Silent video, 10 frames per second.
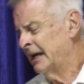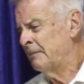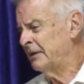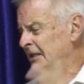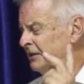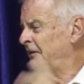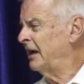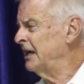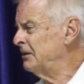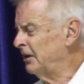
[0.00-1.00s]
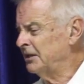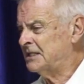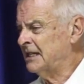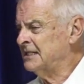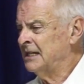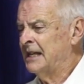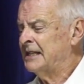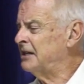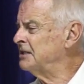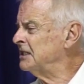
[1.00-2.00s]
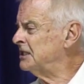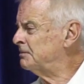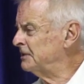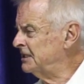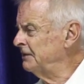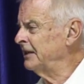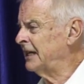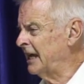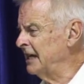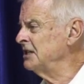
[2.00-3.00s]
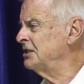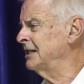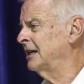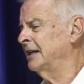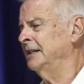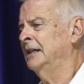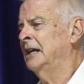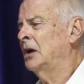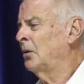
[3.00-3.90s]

But the divining rod says there's a specific energy line